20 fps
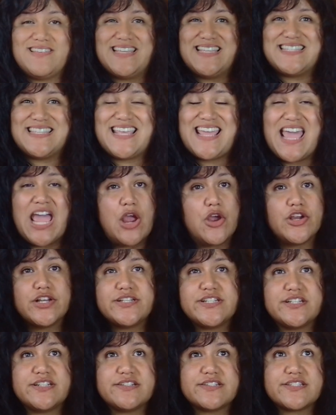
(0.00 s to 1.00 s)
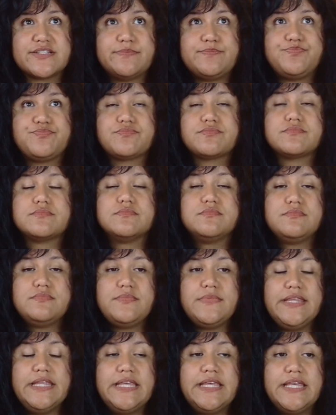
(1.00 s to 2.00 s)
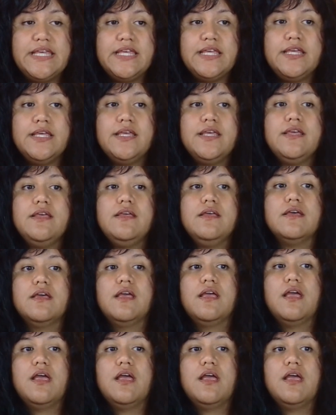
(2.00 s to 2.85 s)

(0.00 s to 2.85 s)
his characters. He